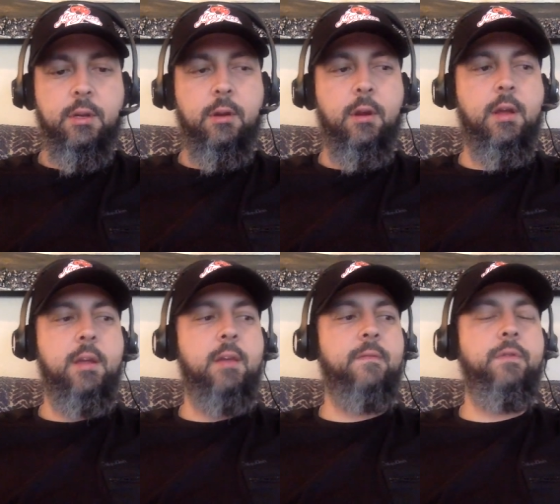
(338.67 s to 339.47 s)
All right,
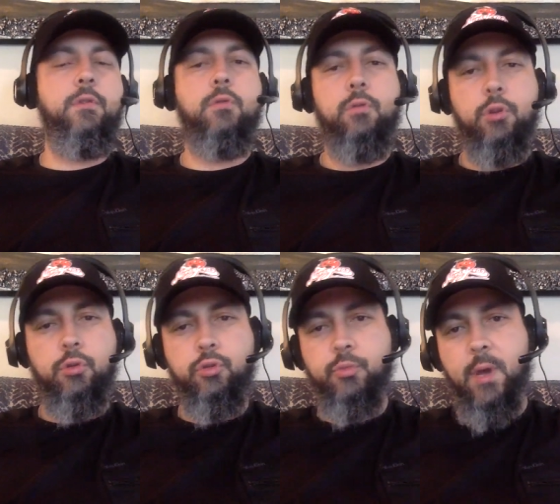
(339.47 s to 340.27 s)
if you
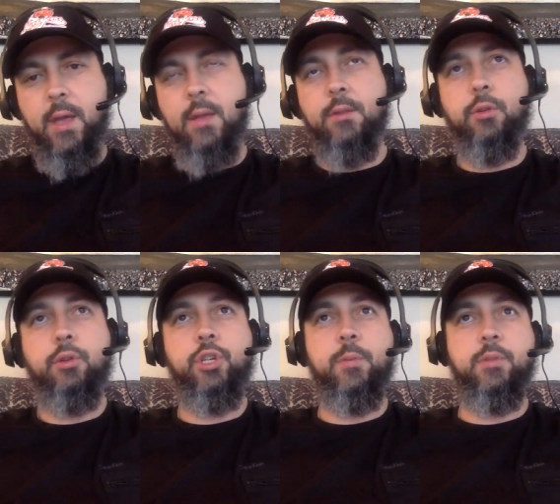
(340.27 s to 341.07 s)
use my
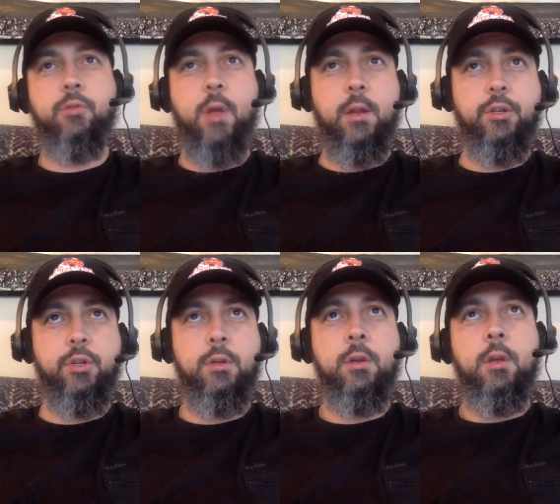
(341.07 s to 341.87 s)
internship
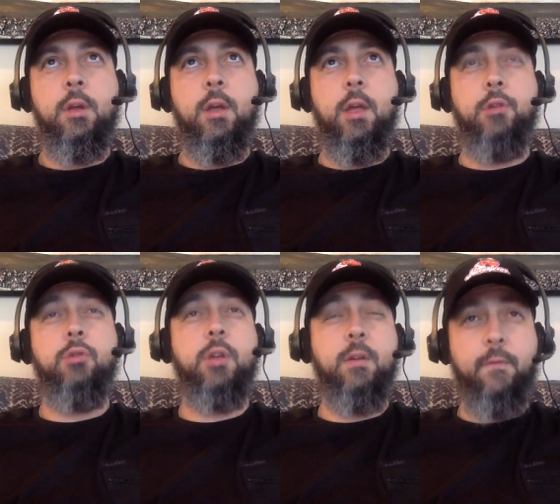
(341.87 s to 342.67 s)
strategy and you
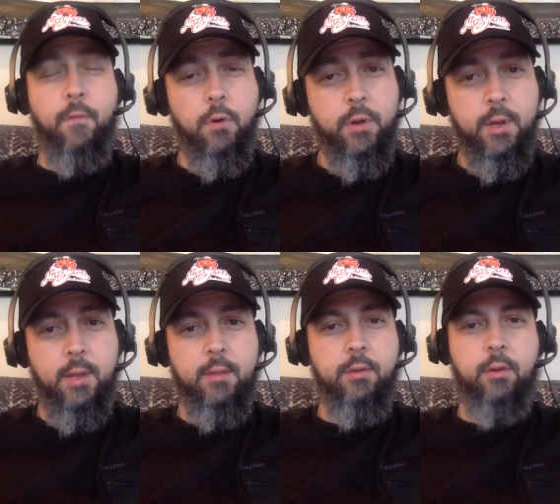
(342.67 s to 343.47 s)
can afford to
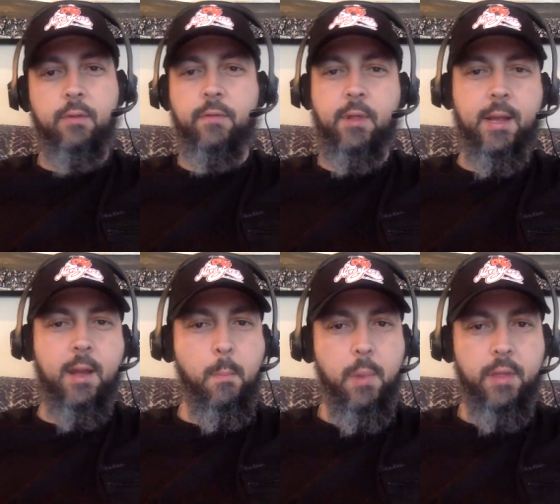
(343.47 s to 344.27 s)
intern for like
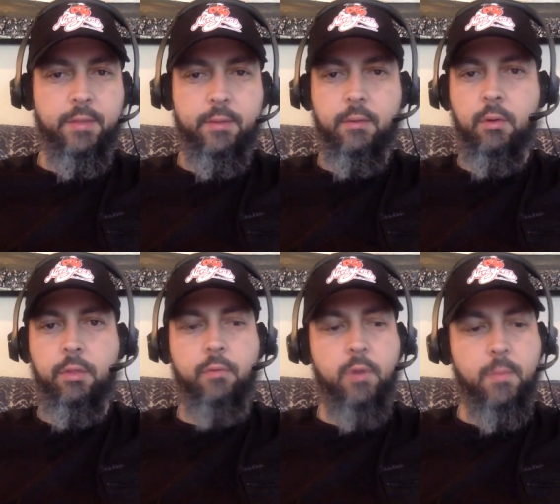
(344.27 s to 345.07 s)
a month or
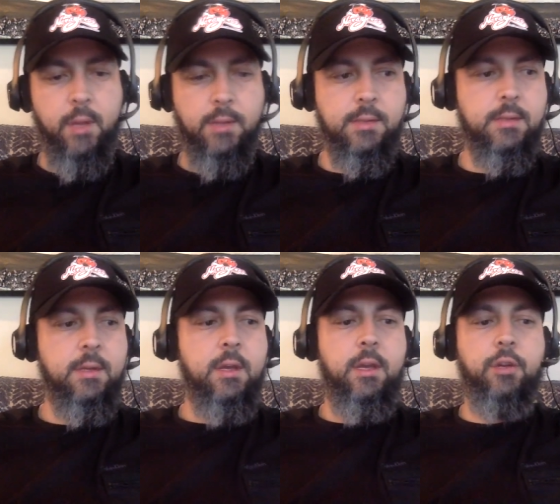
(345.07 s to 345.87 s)
three months
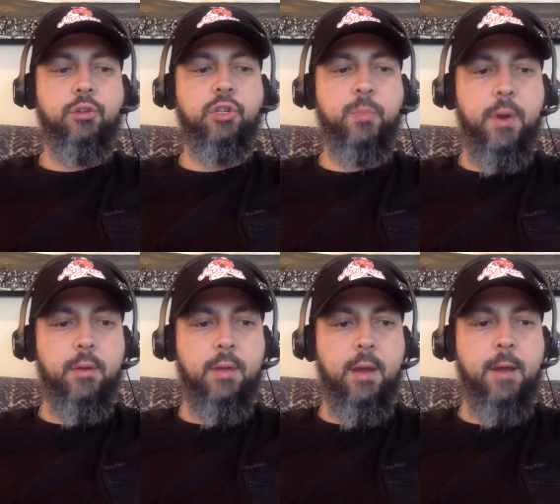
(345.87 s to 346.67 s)
in your
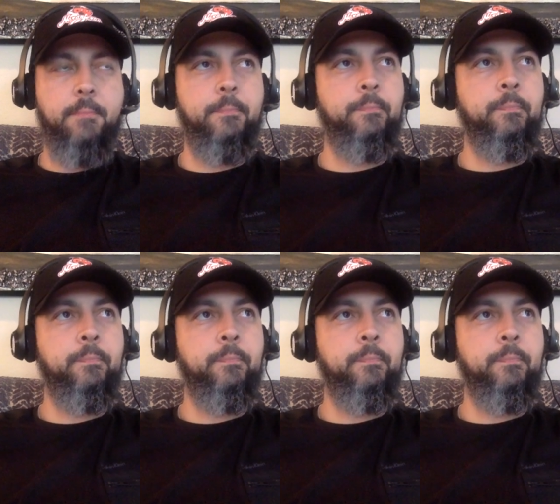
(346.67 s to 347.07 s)
spare time,